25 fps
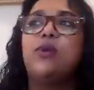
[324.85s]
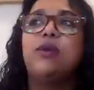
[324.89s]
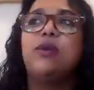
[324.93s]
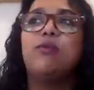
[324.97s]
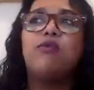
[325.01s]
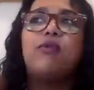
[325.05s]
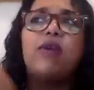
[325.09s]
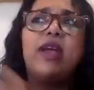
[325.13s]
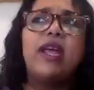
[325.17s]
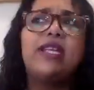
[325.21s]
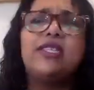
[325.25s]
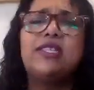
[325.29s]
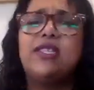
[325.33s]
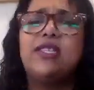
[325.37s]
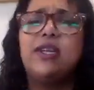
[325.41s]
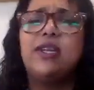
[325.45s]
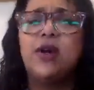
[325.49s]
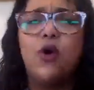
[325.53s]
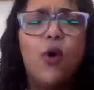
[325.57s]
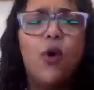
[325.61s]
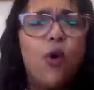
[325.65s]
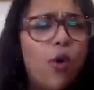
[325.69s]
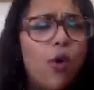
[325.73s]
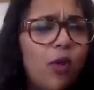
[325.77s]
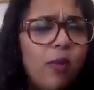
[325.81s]
We raised
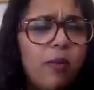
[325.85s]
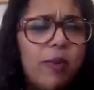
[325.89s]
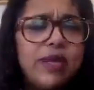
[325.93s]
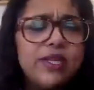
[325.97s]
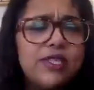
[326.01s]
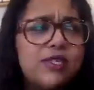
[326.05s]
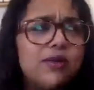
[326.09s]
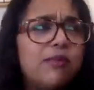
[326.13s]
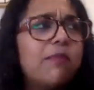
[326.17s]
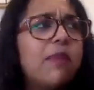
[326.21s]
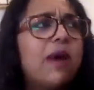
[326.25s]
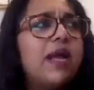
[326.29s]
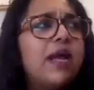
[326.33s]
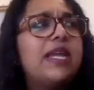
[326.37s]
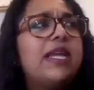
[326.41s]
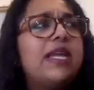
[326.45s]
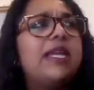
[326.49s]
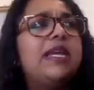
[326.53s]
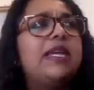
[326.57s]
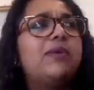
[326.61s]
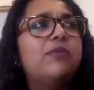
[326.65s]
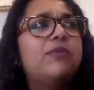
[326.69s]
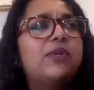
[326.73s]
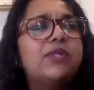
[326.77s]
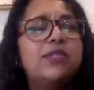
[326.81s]
a whole bunch of
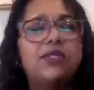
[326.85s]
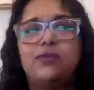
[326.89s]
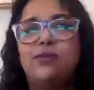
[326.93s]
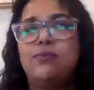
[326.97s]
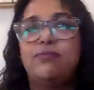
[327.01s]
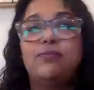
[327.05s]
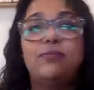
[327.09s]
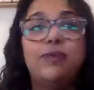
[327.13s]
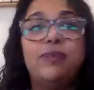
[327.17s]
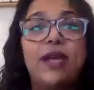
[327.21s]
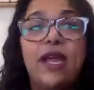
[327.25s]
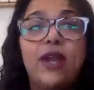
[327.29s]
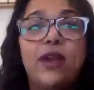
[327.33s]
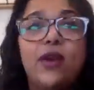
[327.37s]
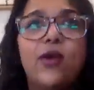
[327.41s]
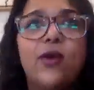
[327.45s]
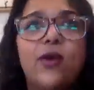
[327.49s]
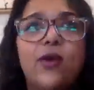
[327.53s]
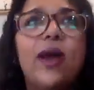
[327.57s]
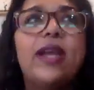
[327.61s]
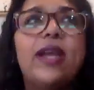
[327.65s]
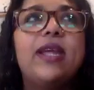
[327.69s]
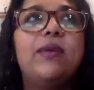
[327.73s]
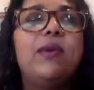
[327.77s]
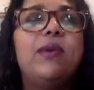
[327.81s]
money, which we had
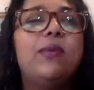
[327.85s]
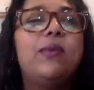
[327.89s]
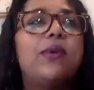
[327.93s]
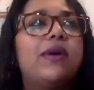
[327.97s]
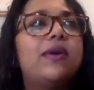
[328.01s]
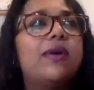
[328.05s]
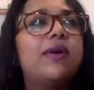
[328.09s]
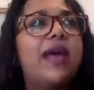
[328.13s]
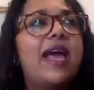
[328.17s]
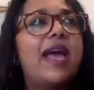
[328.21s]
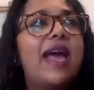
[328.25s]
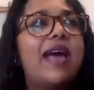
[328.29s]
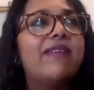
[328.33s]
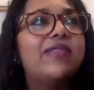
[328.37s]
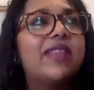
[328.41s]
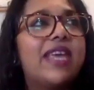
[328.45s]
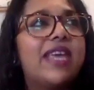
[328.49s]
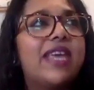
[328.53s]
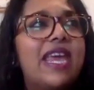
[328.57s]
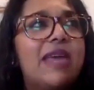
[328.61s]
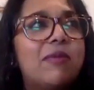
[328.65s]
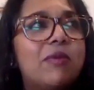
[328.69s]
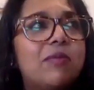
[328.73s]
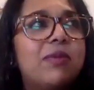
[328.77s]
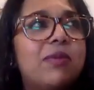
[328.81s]
no idea we had the
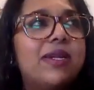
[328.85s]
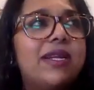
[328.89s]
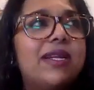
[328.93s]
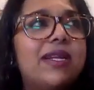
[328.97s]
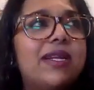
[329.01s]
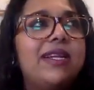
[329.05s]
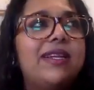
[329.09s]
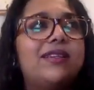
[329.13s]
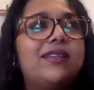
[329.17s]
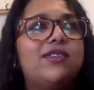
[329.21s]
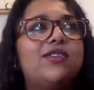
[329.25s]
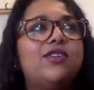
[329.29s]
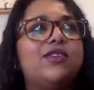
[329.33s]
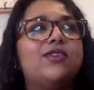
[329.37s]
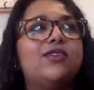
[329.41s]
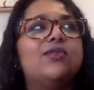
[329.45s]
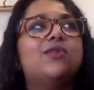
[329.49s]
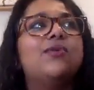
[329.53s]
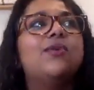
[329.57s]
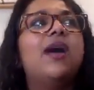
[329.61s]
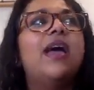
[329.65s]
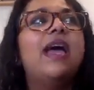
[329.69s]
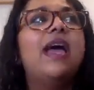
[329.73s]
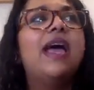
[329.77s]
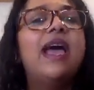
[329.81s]
capability to
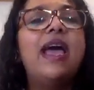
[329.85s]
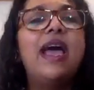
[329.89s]
do,